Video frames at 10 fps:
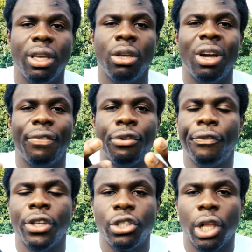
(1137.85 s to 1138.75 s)
You have
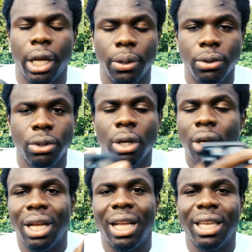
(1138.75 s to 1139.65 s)
nothing to lose,
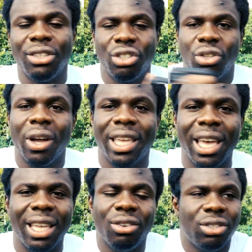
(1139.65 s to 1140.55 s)
and then just
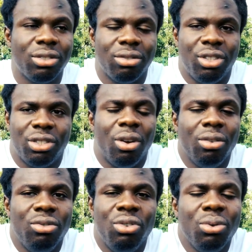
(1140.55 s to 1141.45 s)

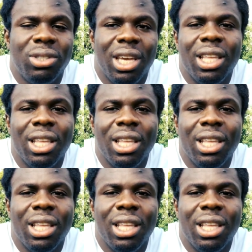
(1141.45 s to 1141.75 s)
don't use it in